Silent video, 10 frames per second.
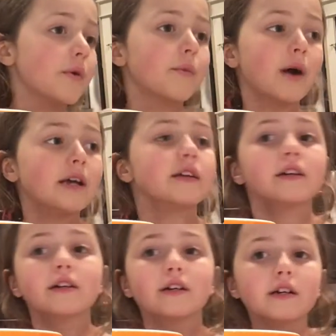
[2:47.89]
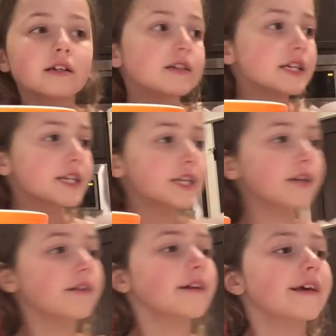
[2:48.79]
what you're going to
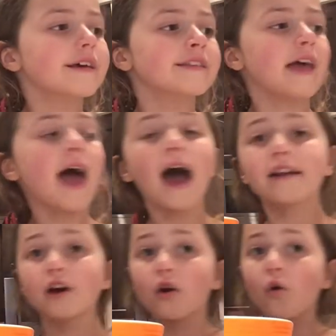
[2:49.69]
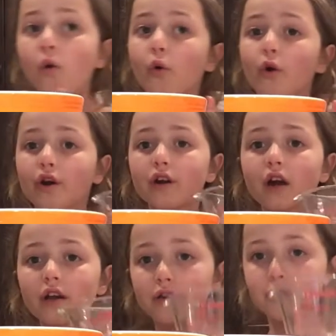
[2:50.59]
do is add
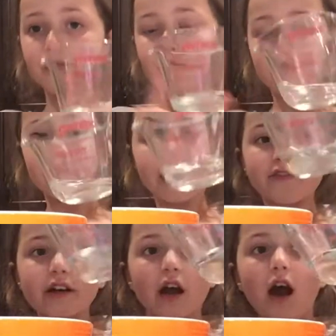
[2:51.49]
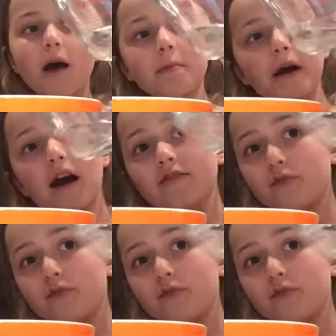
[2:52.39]
your quarter of a cup of